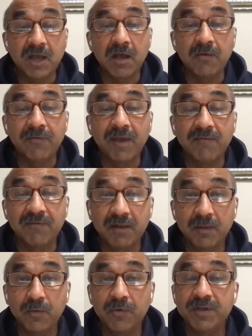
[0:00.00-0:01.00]
of
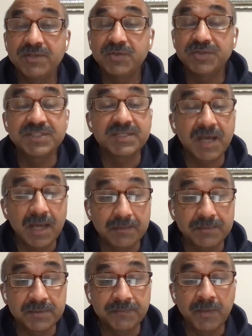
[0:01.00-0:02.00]
available resource
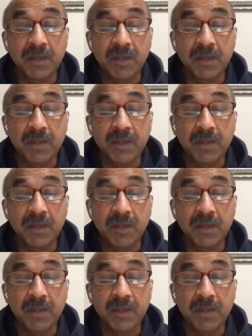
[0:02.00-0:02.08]
types?